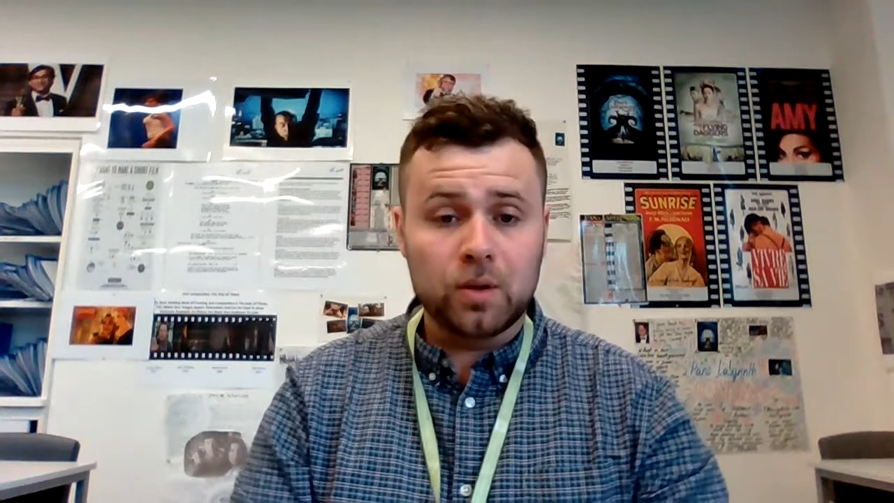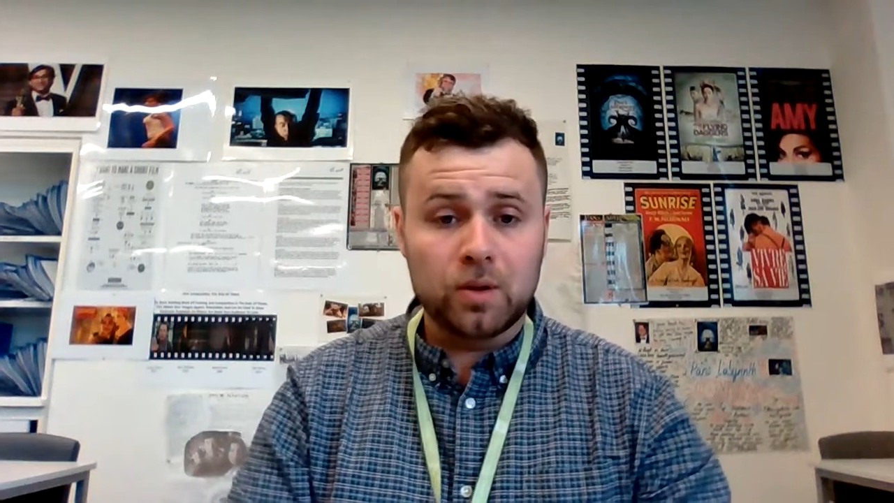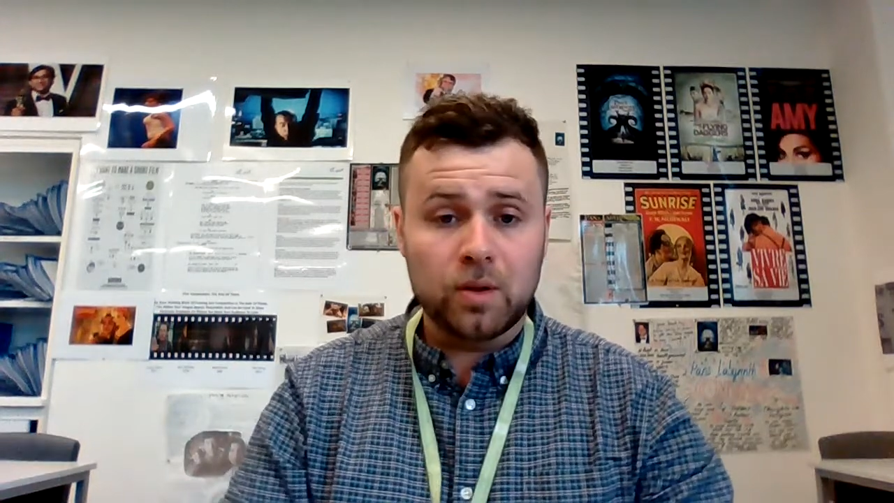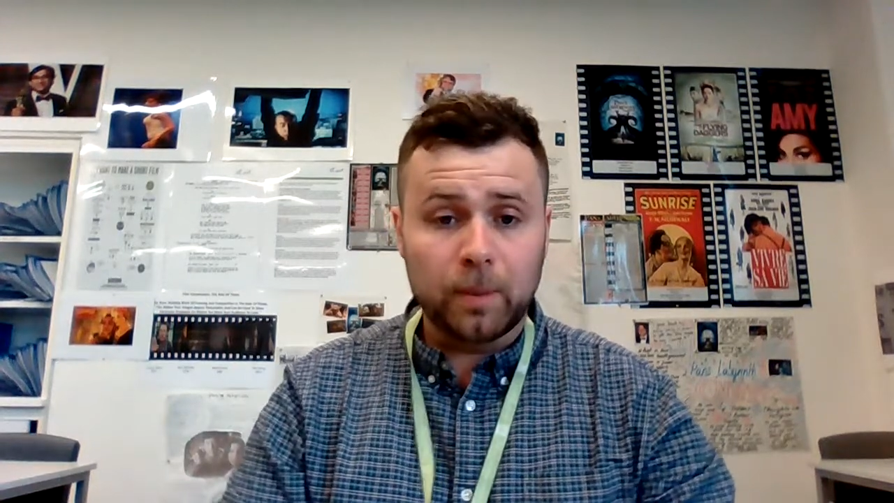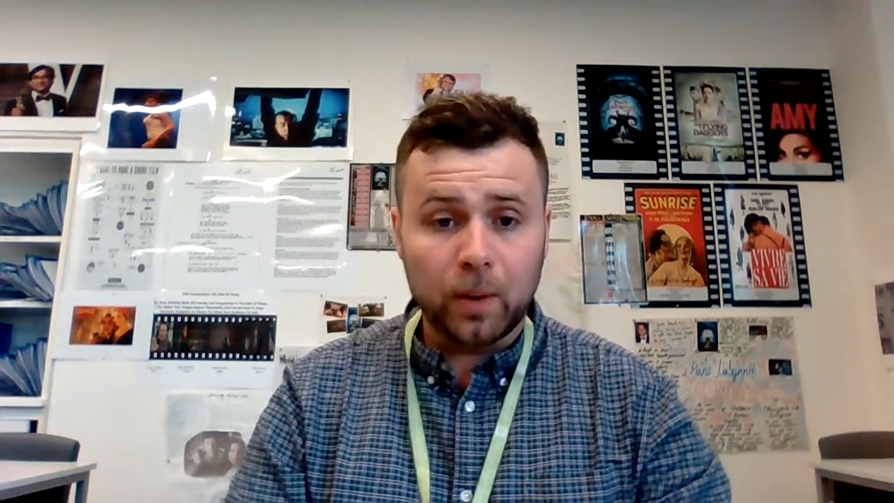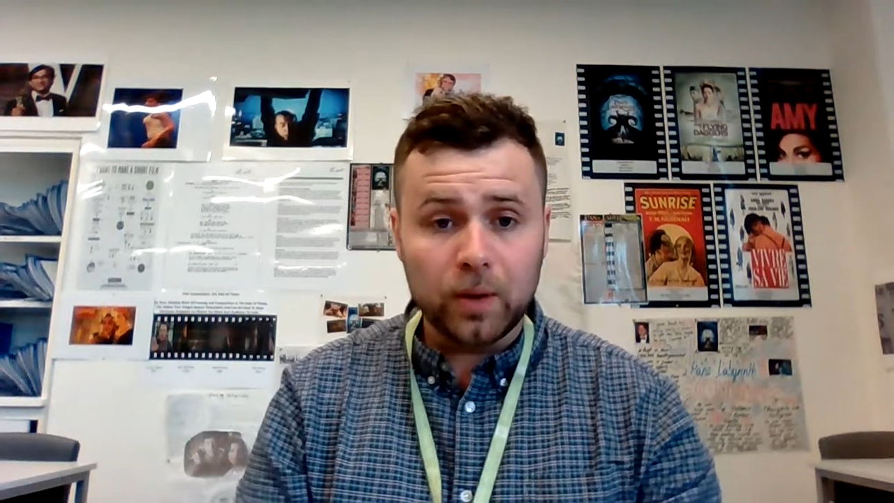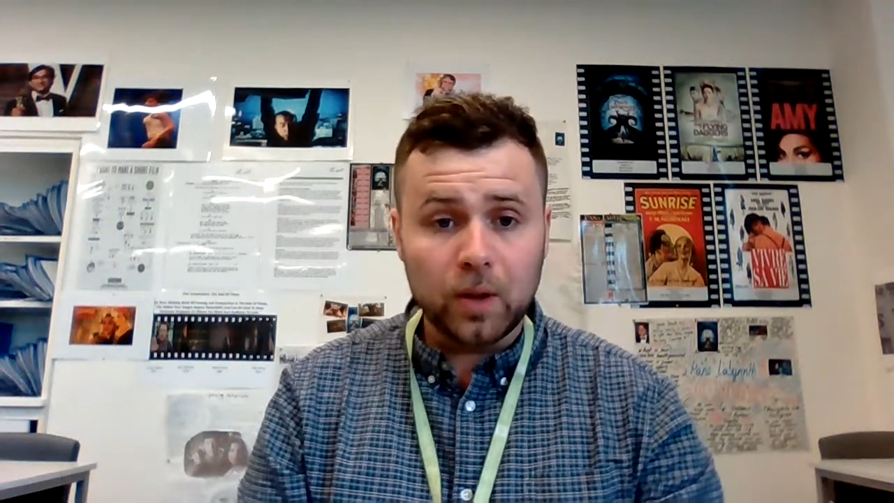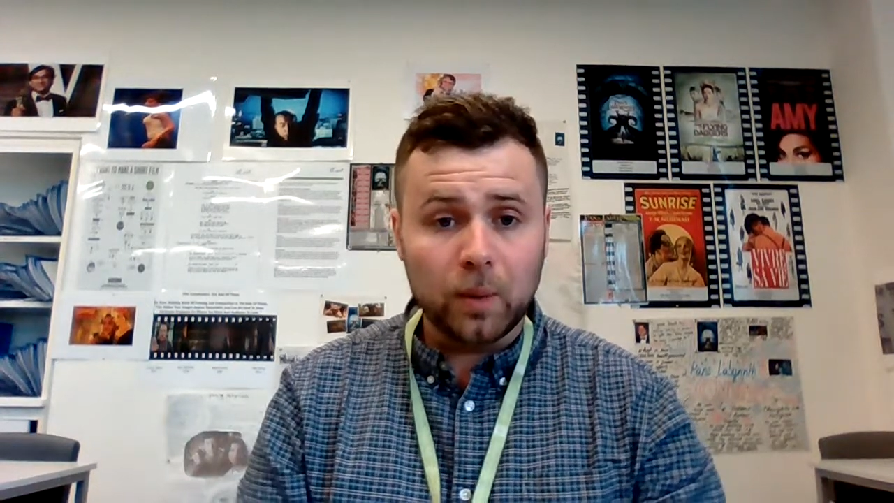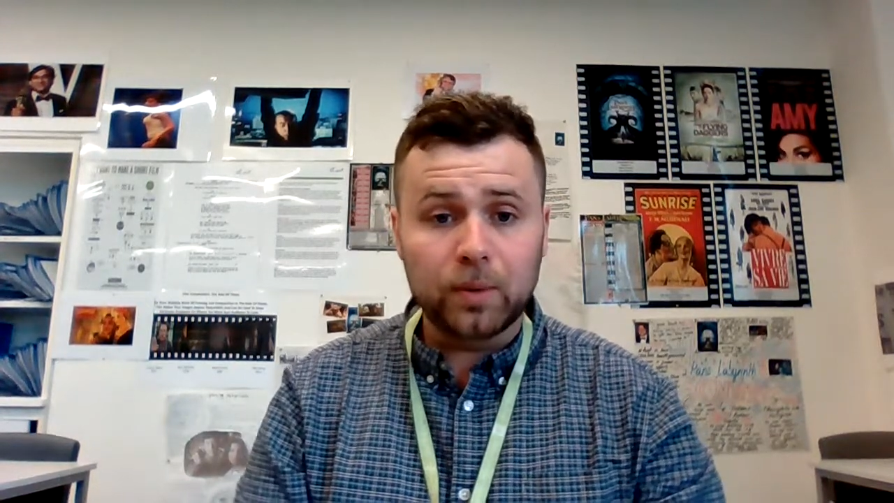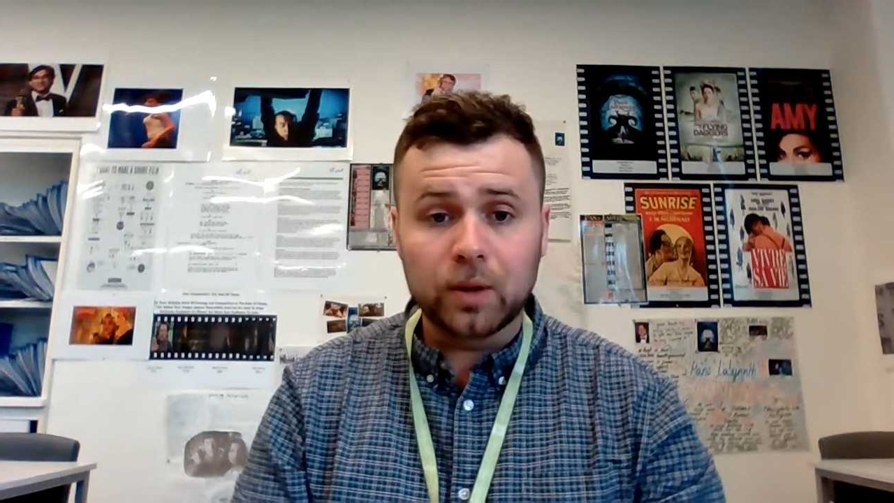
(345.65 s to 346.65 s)
should support
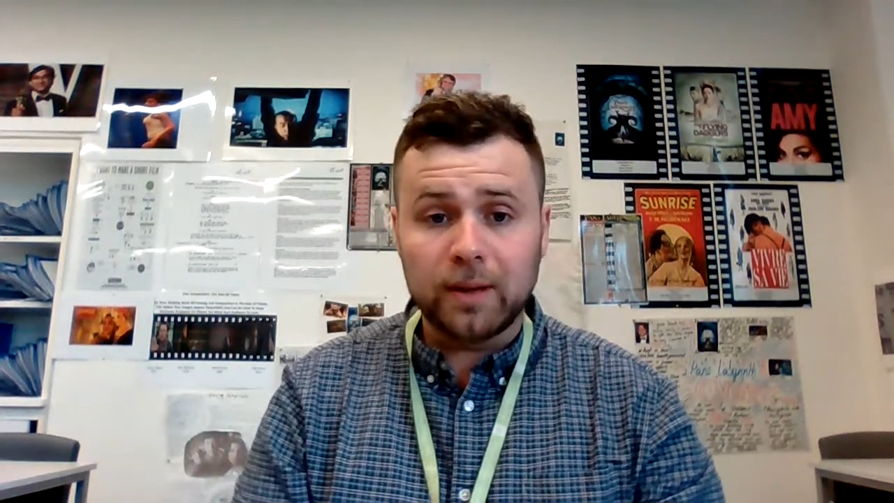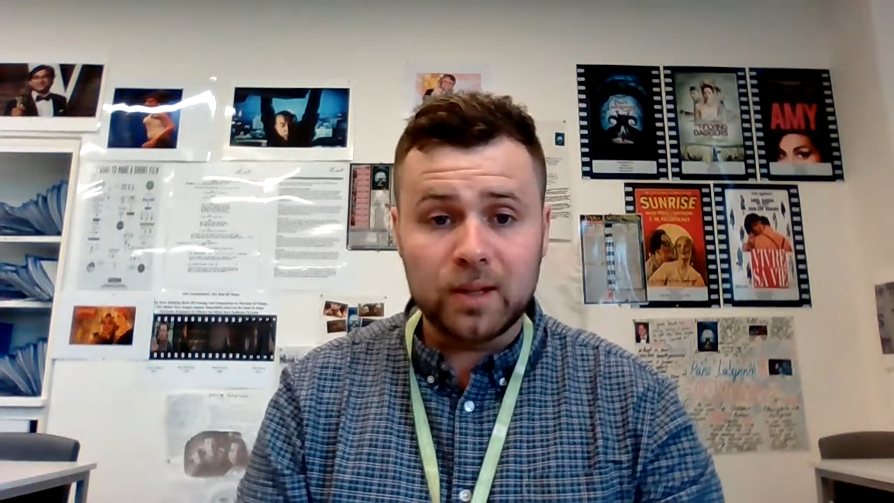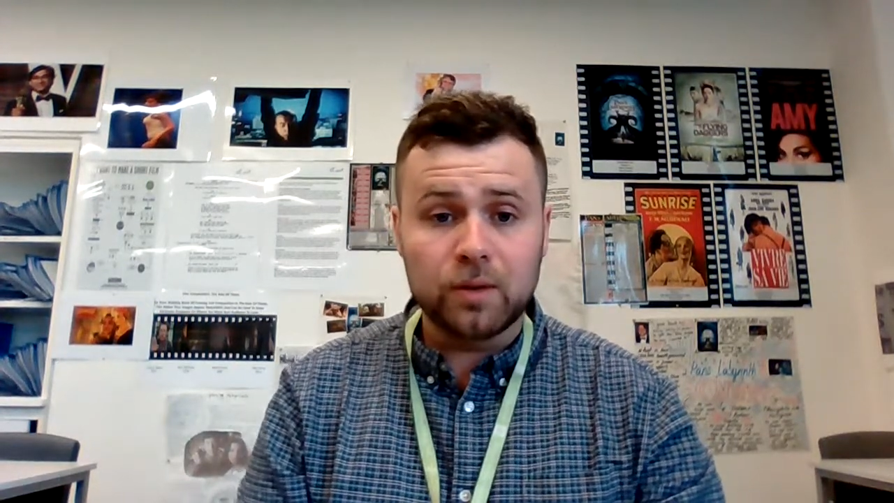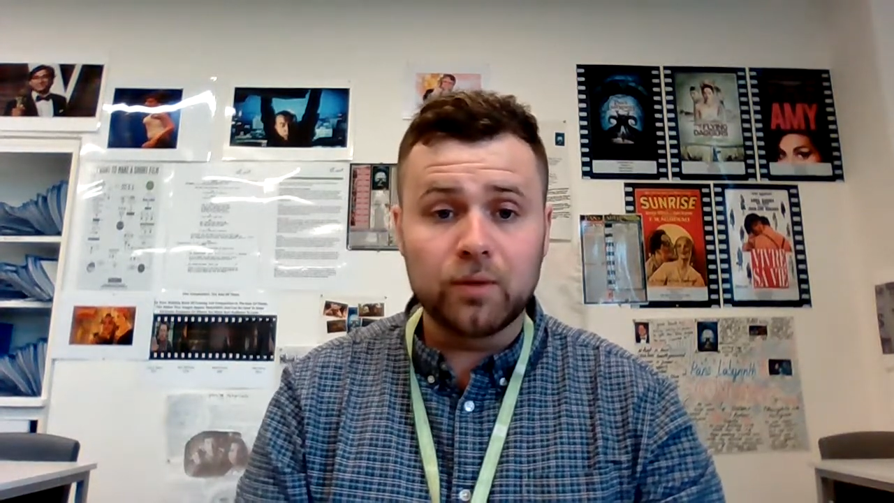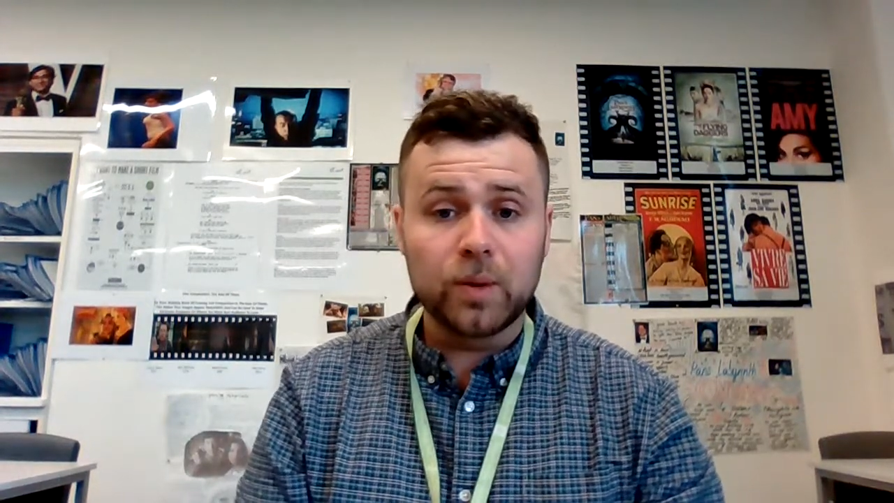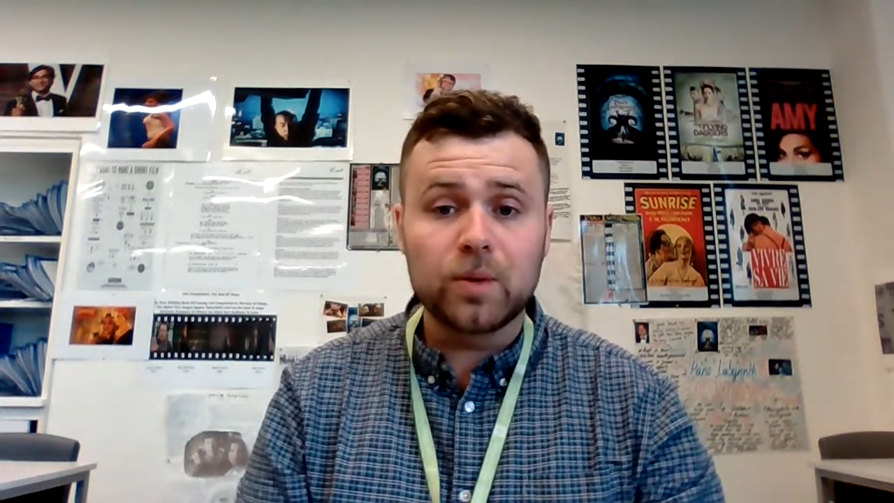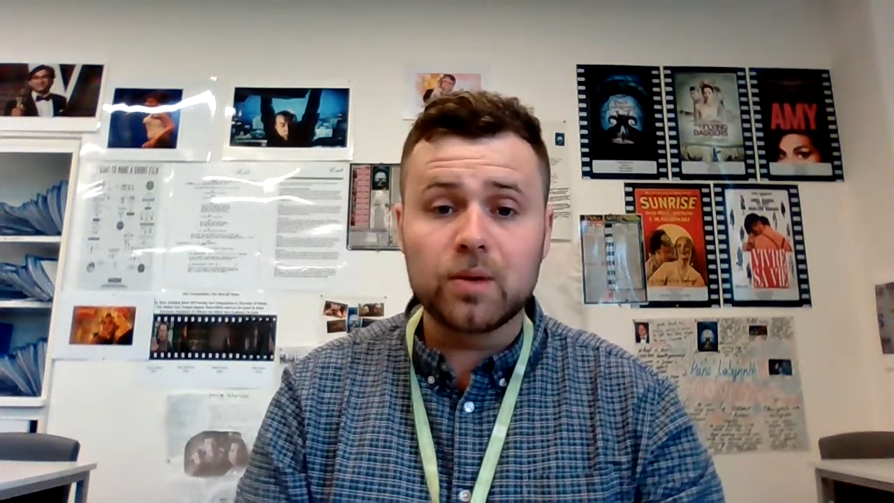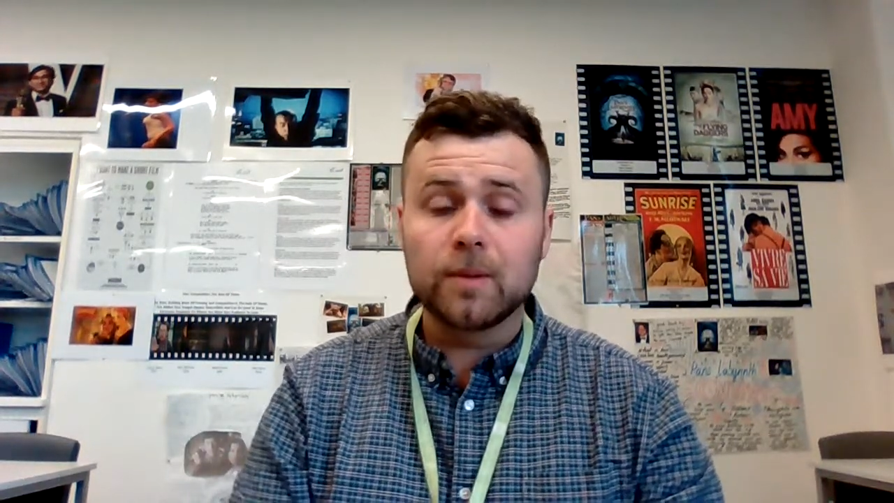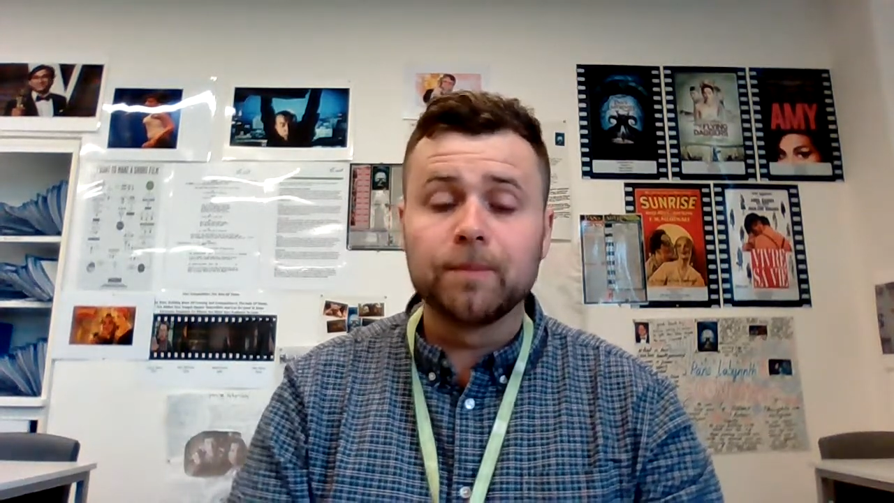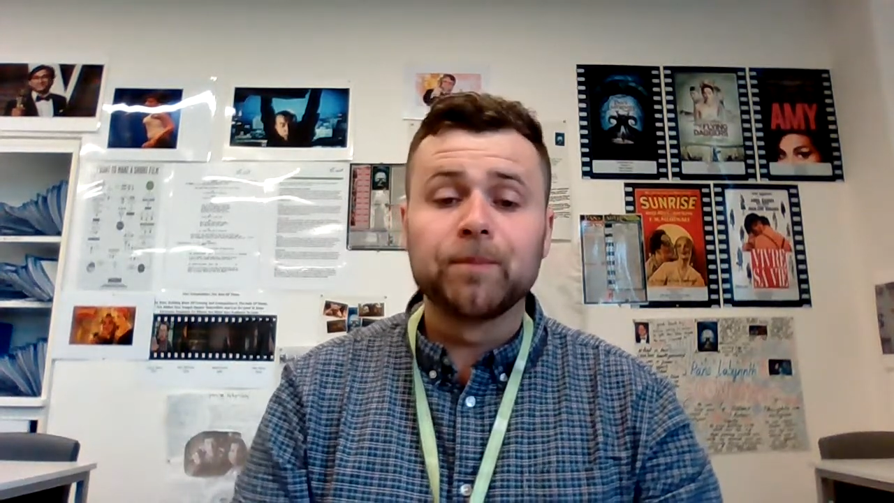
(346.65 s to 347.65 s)
your progression routes.